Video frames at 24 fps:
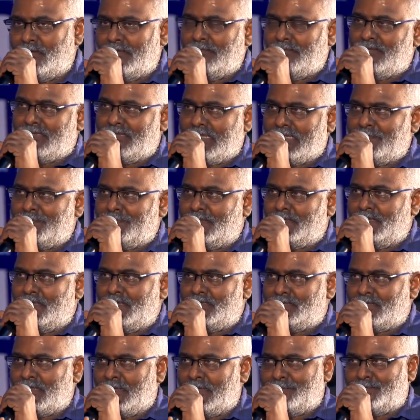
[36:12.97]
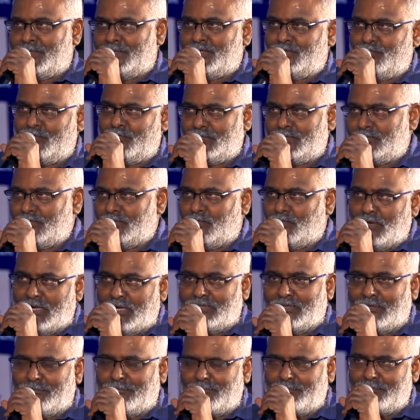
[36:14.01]
He was, uh, he's obsessed with
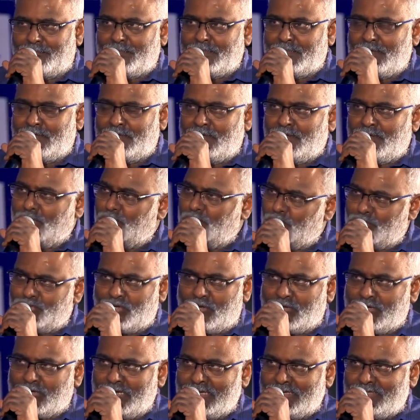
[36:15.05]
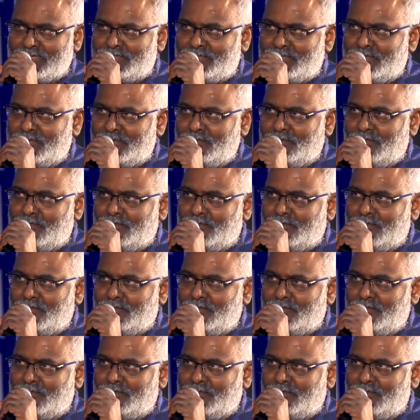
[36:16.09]
only them. No chocolates,